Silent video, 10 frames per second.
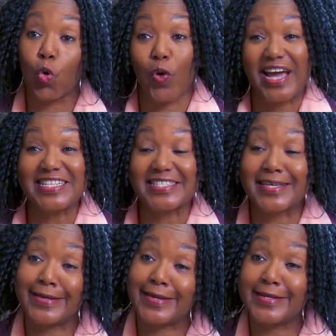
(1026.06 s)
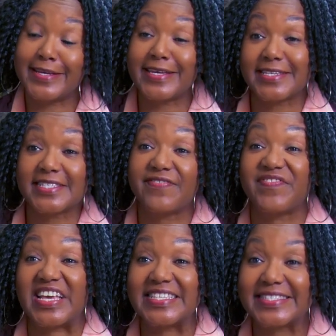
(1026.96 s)
Right in his
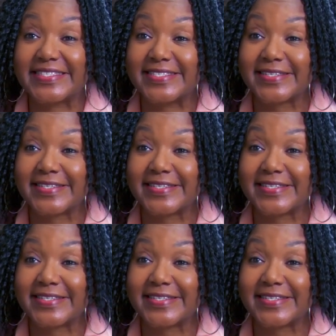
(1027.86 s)
face.